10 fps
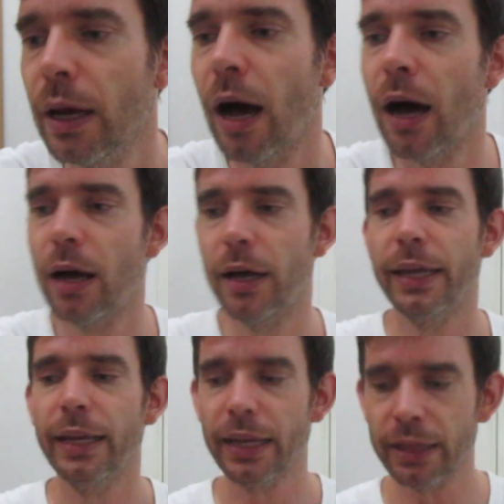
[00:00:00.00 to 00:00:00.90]
Uh,
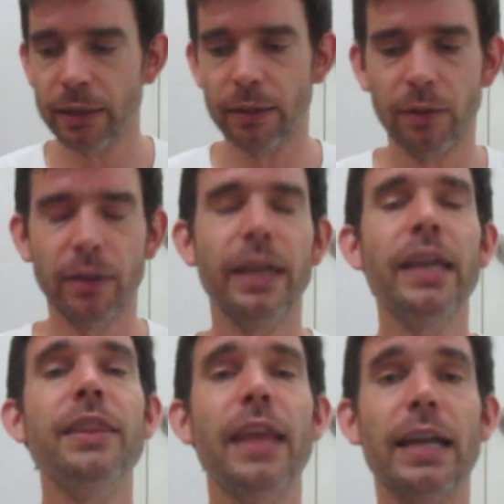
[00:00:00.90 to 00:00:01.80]
in,
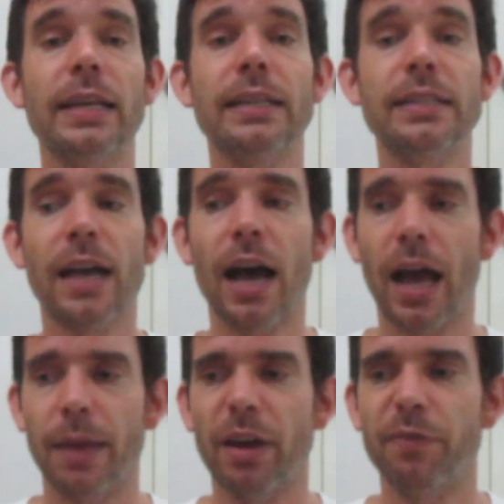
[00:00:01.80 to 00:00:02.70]
in that time,